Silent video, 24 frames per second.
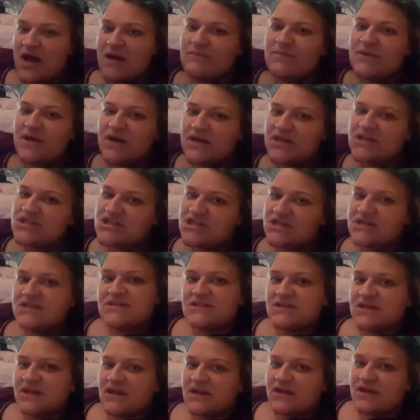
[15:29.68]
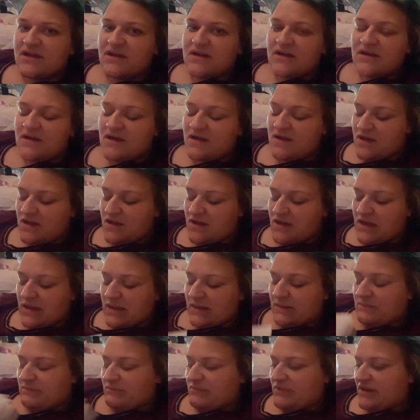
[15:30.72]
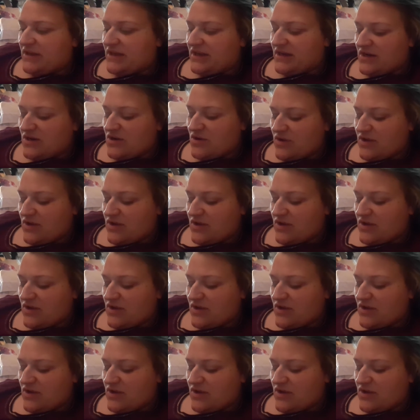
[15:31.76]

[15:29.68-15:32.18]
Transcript: I'm kind of cheating here and being